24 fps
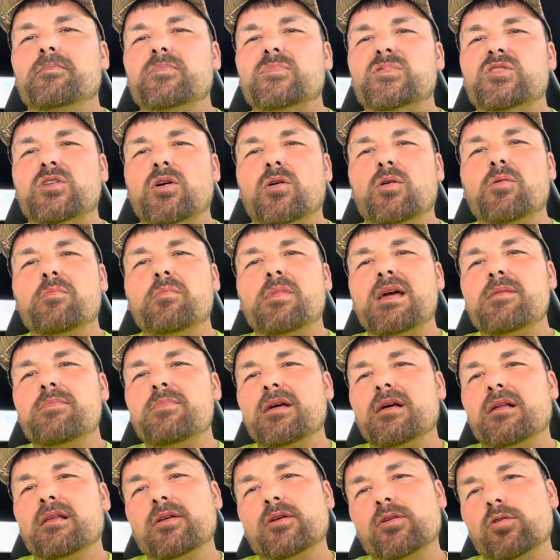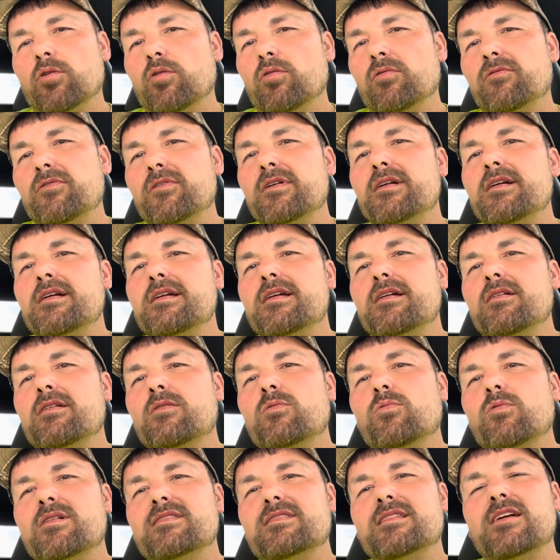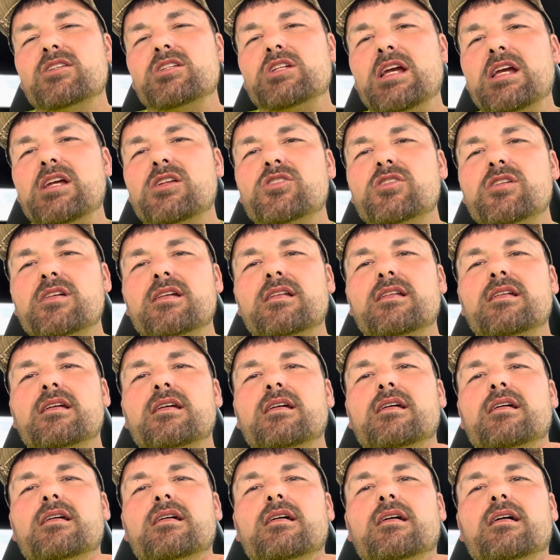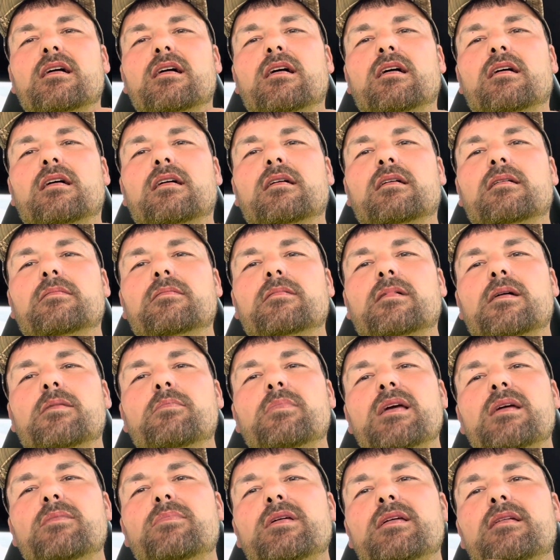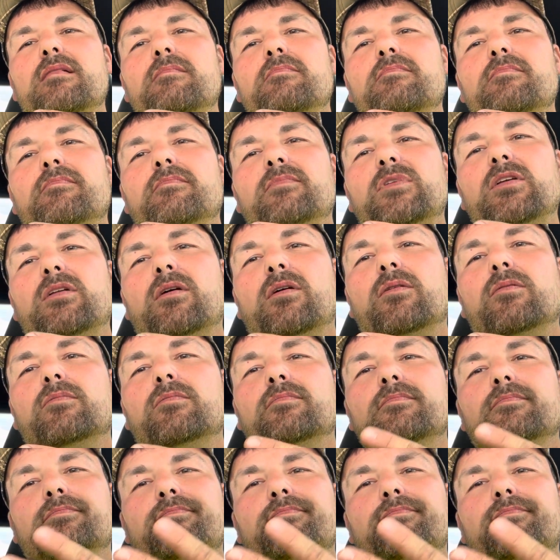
So it may be a little over a year once I change it. It may be, you know,